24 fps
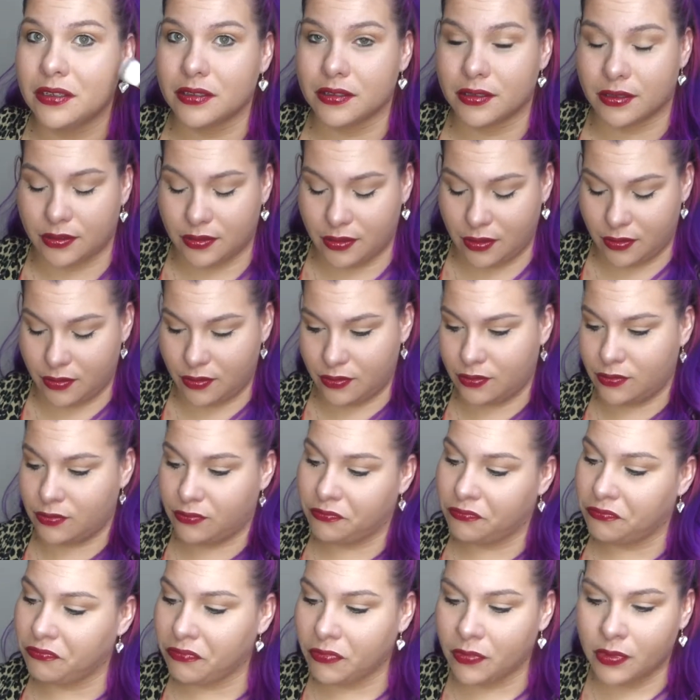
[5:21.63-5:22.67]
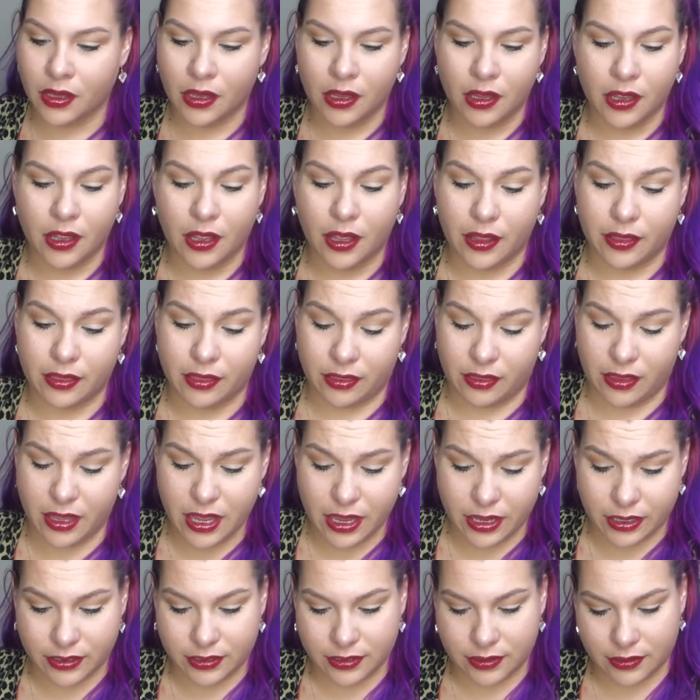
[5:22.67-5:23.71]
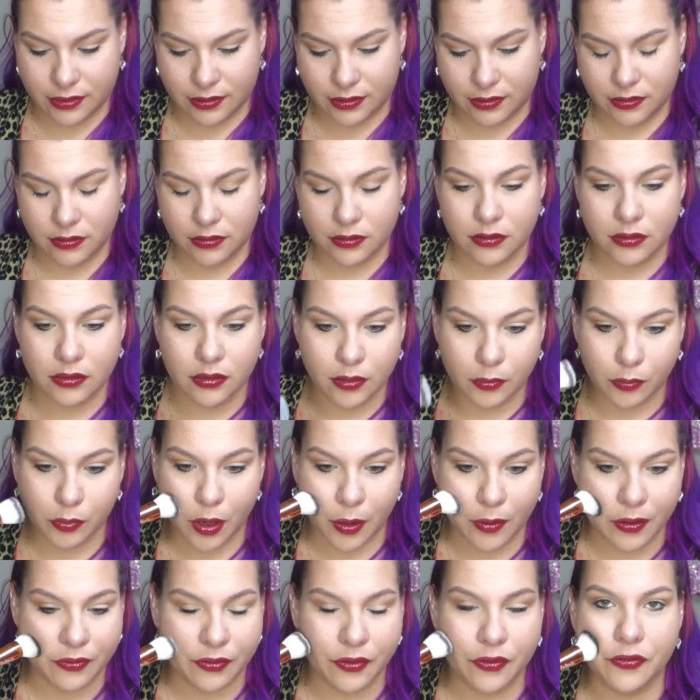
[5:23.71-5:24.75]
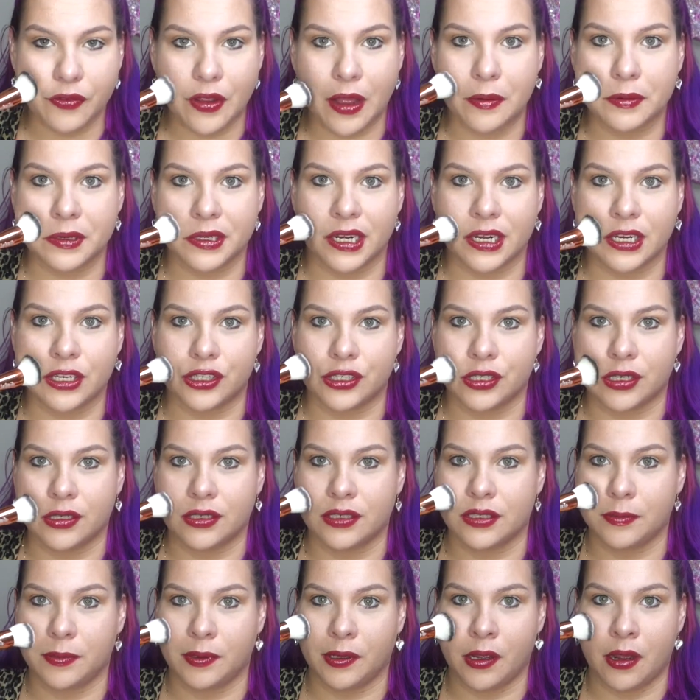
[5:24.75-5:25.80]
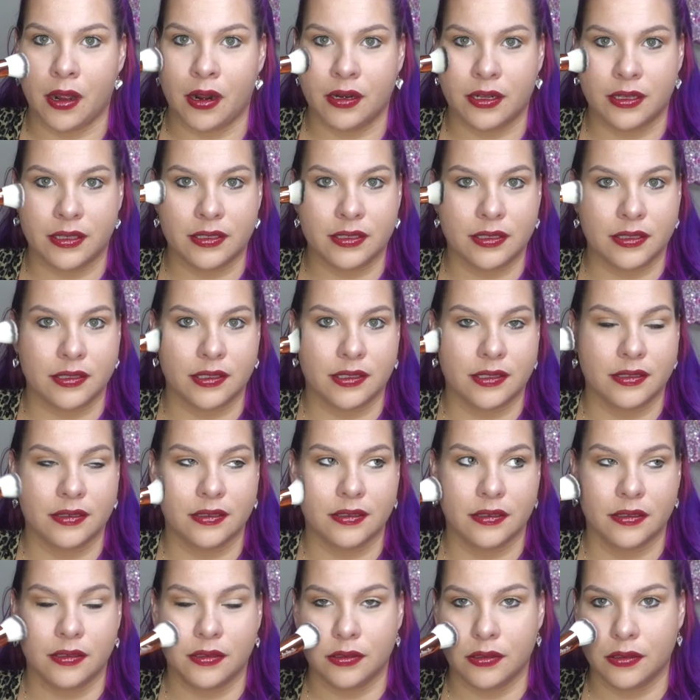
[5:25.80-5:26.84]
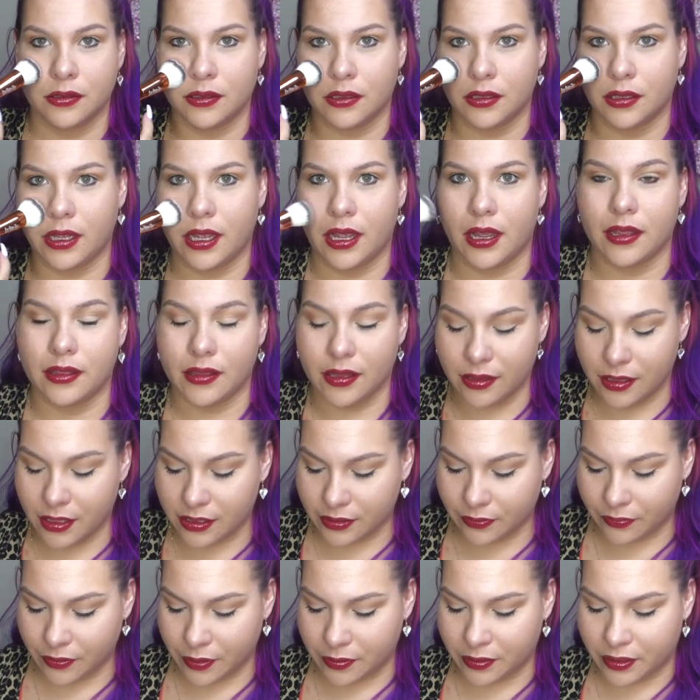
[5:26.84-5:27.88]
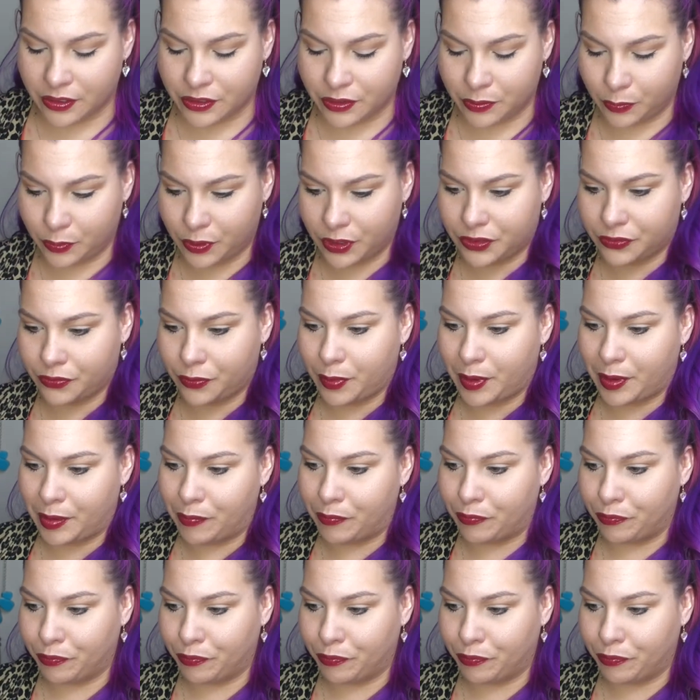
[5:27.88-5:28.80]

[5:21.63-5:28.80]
So, and this probably for foundation, to be honest. Yeah, I think that's a foundation brush for me.